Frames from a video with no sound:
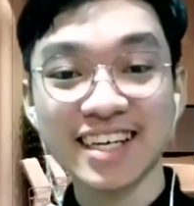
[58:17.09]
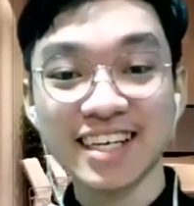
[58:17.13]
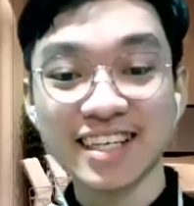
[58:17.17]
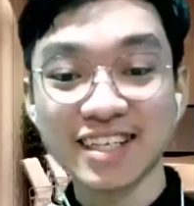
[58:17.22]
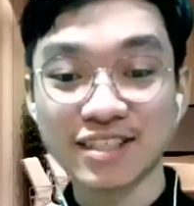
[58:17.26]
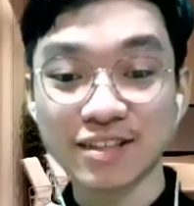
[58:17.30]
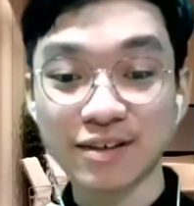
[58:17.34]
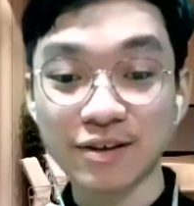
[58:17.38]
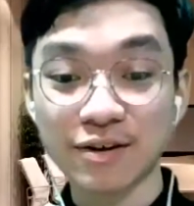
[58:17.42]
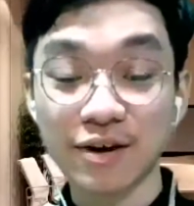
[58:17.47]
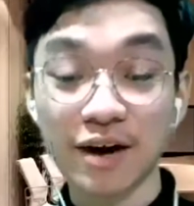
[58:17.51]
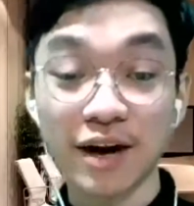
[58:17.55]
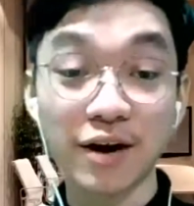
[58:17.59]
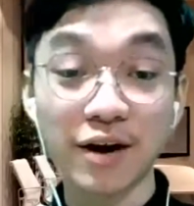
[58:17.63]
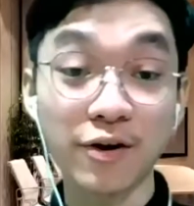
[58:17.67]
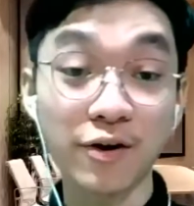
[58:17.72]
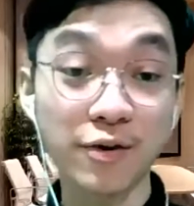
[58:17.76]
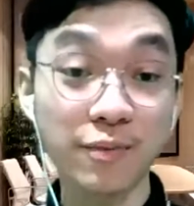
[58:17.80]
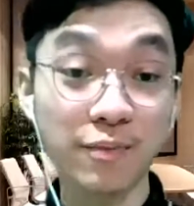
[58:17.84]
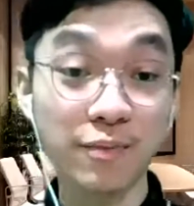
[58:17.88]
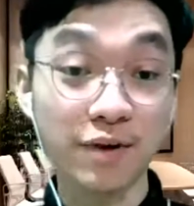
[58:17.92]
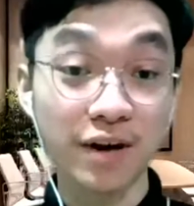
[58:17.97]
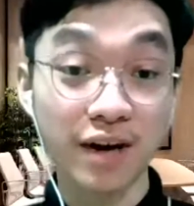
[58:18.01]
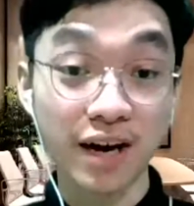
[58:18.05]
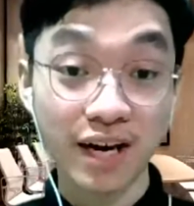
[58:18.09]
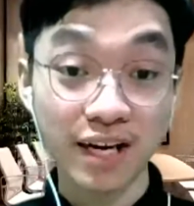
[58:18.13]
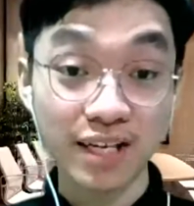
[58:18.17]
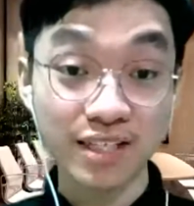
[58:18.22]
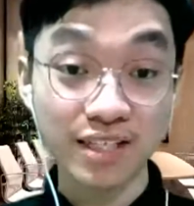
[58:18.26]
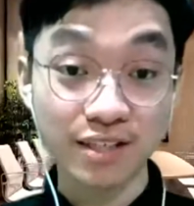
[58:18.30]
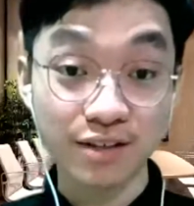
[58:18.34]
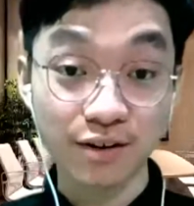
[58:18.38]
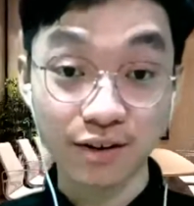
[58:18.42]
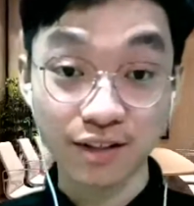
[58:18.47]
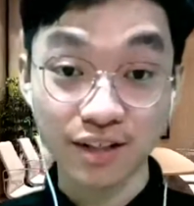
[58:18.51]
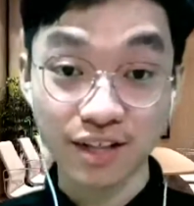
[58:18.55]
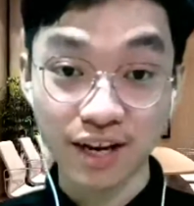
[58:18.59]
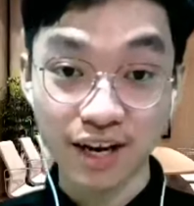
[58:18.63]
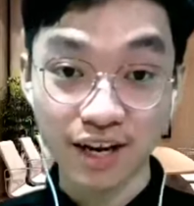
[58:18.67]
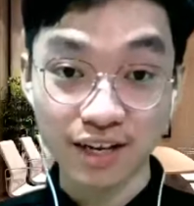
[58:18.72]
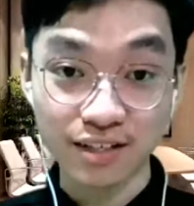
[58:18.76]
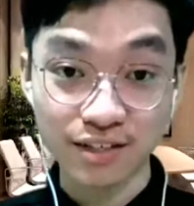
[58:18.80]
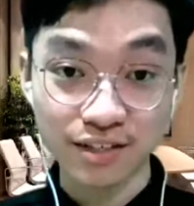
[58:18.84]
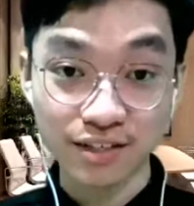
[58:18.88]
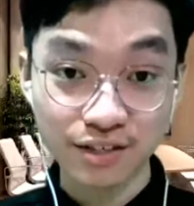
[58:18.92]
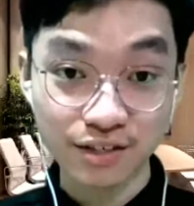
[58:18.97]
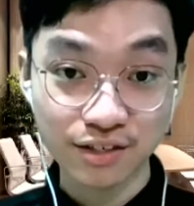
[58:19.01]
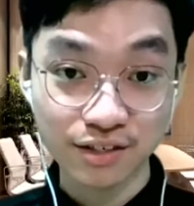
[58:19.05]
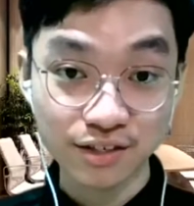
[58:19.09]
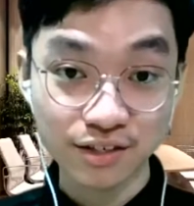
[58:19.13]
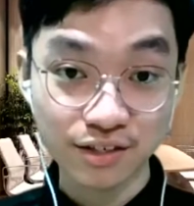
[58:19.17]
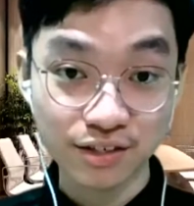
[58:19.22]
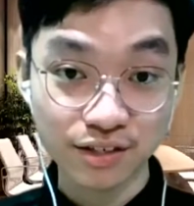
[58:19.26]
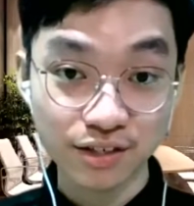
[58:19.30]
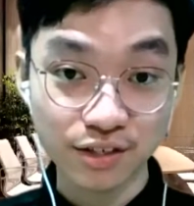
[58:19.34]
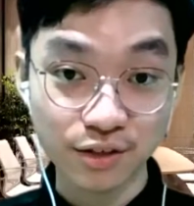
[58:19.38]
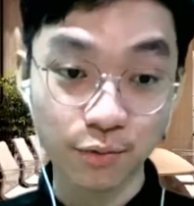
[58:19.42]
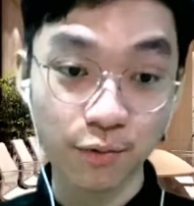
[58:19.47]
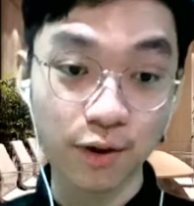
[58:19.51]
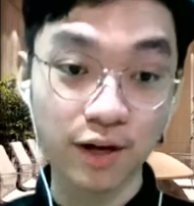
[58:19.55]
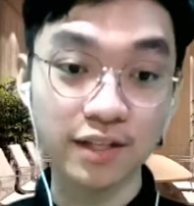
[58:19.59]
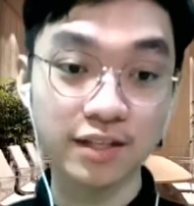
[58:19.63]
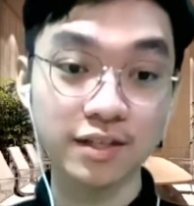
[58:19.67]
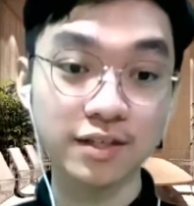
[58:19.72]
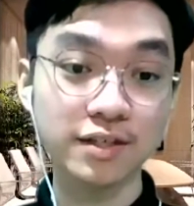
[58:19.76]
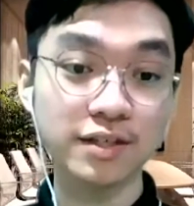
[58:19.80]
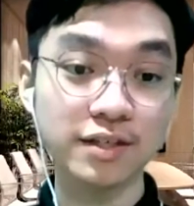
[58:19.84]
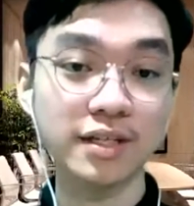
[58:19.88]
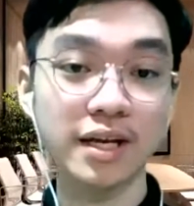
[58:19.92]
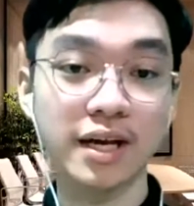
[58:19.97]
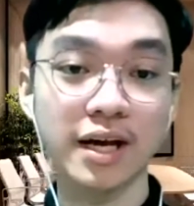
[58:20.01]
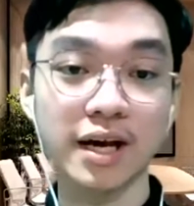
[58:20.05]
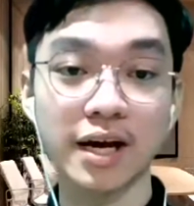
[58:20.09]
So I hope you guys got the answers you wanted.